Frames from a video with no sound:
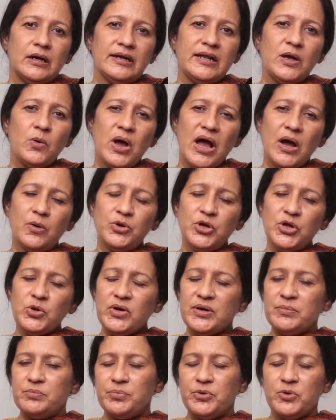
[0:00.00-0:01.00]
Now, how do
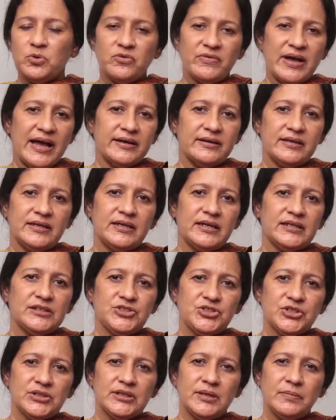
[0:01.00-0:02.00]
you improve
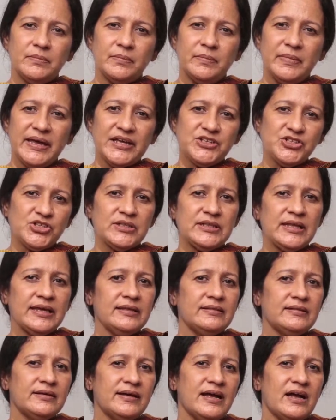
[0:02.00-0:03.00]
agriculture? The major
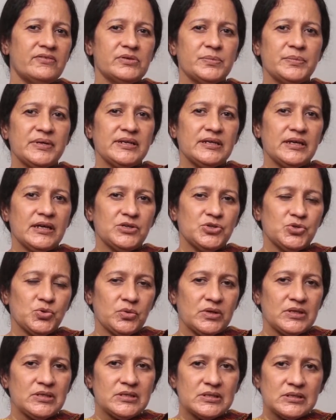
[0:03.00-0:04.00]
thing the government can
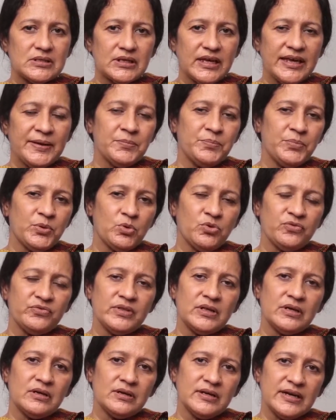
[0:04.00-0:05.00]
do is
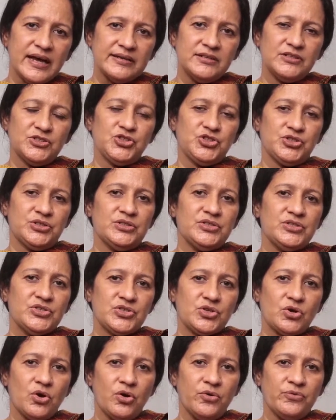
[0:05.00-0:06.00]
improve the
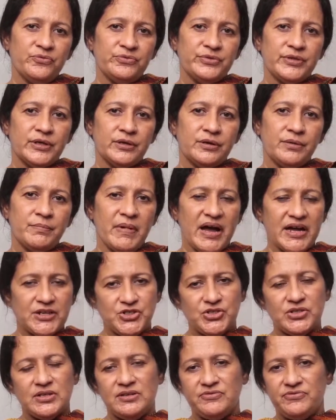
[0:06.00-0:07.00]
conditions of the
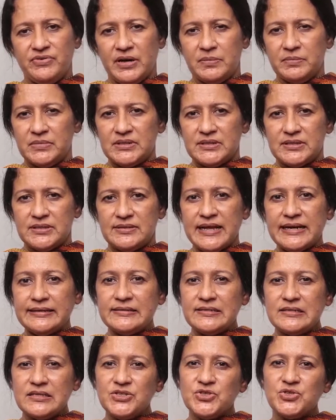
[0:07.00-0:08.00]
marginal farmers, that
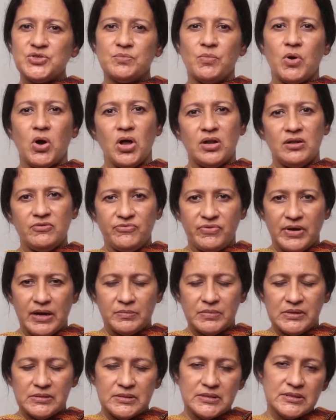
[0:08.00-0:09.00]
is the small
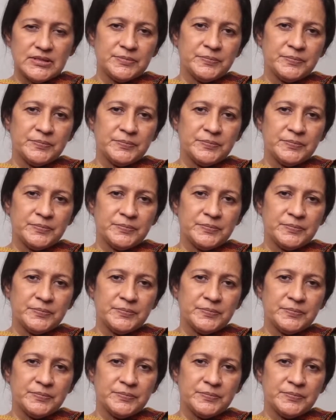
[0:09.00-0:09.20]
farmers.